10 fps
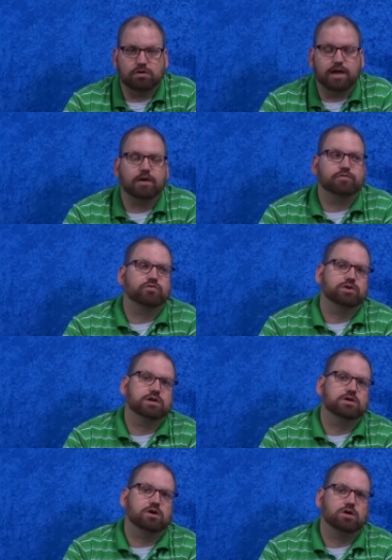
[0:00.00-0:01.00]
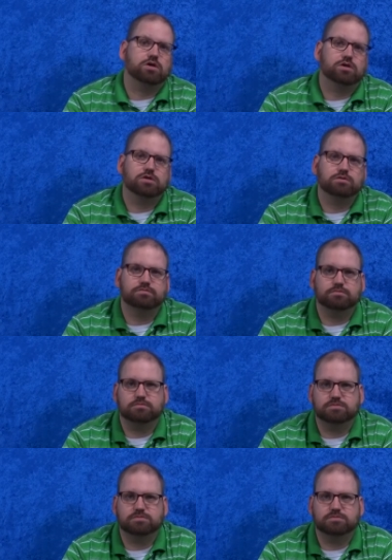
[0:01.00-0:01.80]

Now before you get all